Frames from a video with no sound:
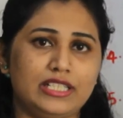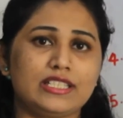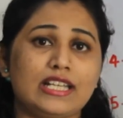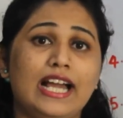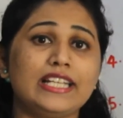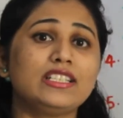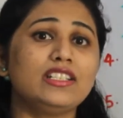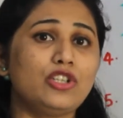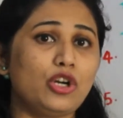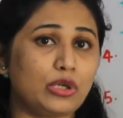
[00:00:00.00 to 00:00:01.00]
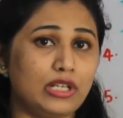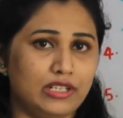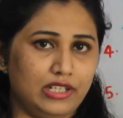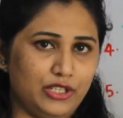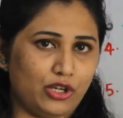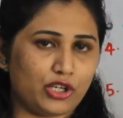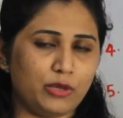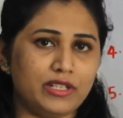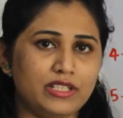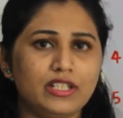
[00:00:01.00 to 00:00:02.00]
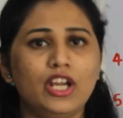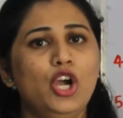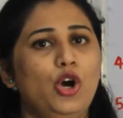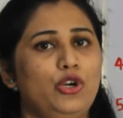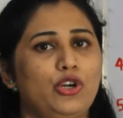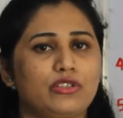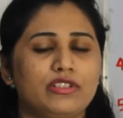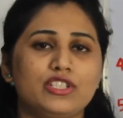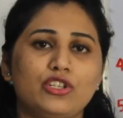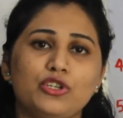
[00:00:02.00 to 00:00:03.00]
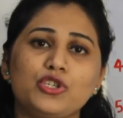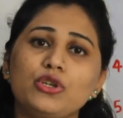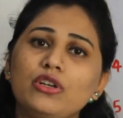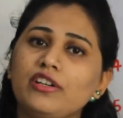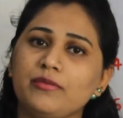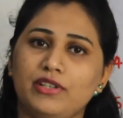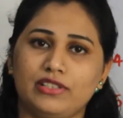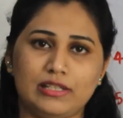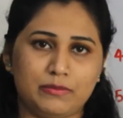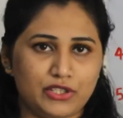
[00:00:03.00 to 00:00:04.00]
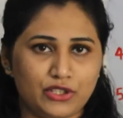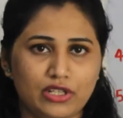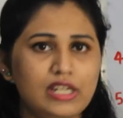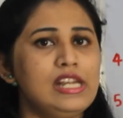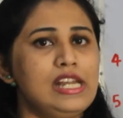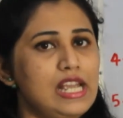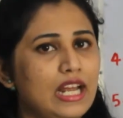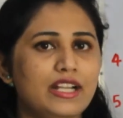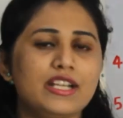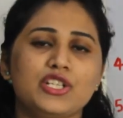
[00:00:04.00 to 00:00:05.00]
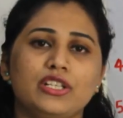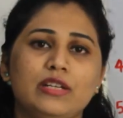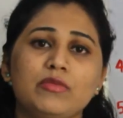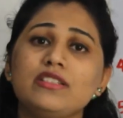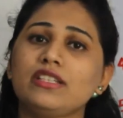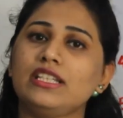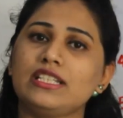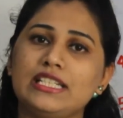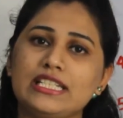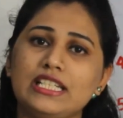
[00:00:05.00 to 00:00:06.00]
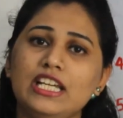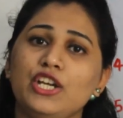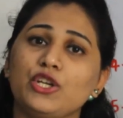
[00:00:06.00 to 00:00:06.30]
It is either not clearly documented, or doctor is not sure about that particular condition. That means it is a